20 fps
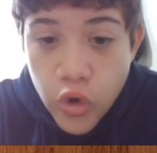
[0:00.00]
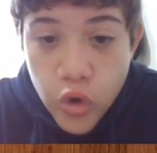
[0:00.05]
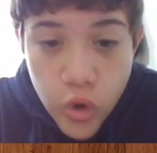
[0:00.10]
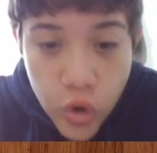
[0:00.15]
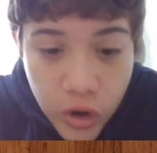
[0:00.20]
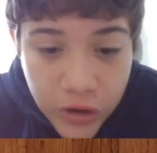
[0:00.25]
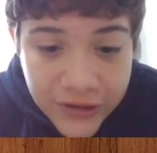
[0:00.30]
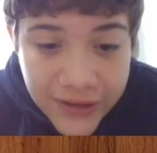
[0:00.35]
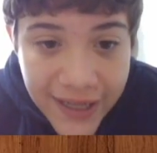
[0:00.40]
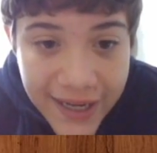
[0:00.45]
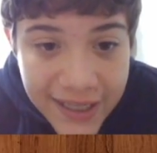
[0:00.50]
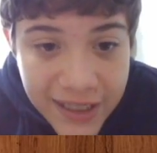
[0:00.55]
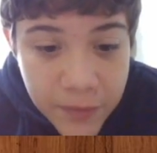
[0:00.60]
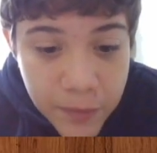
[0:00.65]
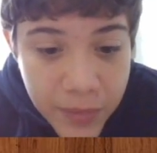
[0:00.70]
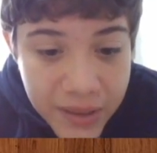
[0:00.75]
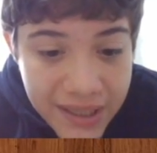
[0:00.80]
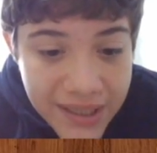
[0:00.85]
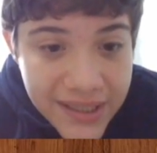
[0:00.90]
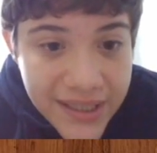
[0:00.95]
Rook takes
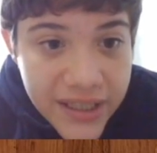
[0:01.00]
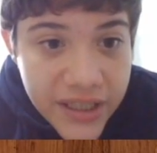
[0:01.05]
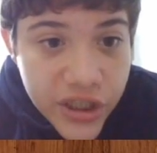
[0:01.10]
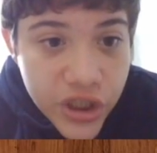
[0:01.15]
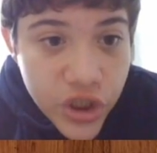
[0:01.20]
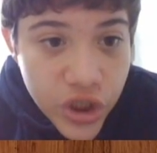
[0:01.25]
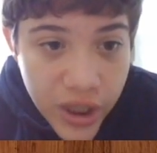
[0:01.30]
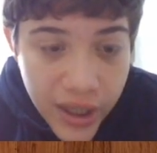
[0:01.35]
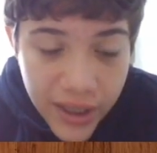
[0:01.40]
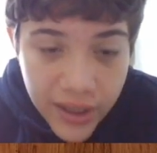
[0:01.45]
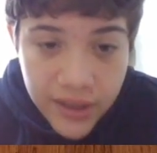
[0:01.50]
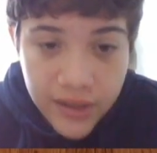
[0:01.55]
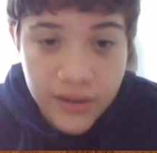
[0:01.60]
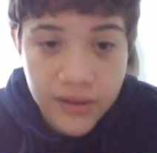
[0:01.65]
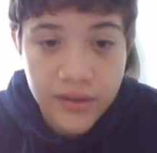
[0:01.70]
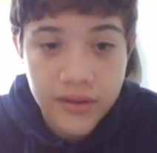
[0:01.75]
b6 check.